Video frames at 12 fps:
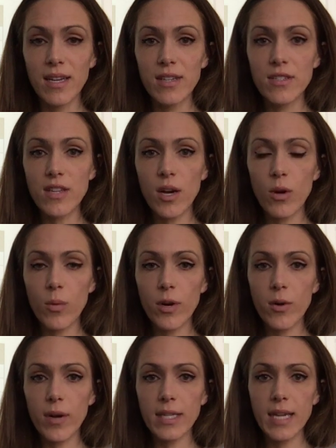So we're
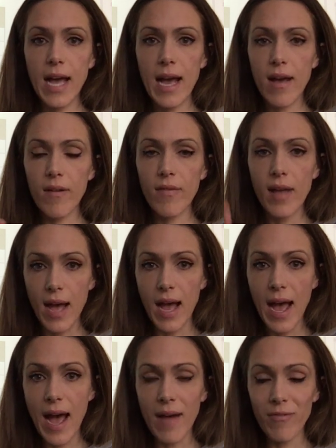going to have a
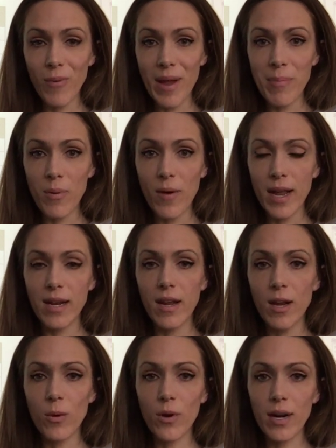halfway point.
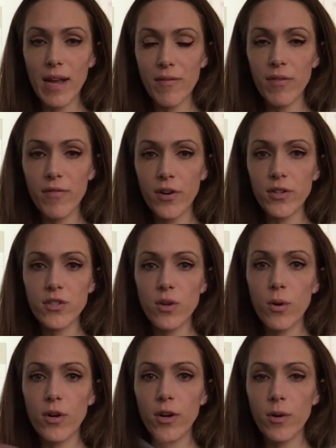We're going to have a first
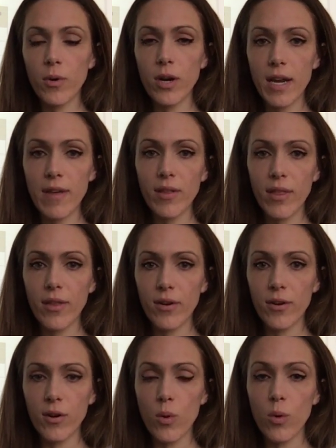quarter. We're going to have a
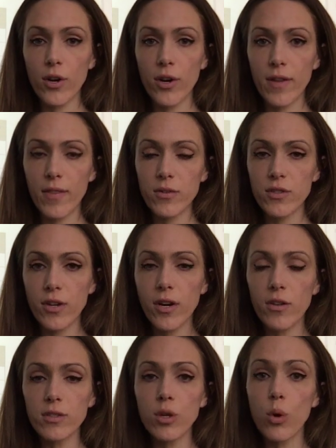third quarter. And those are
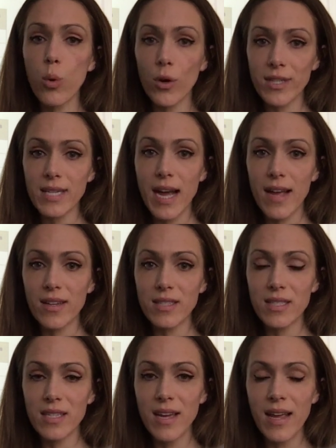called
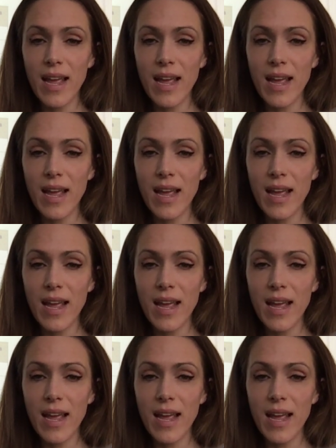quartiles.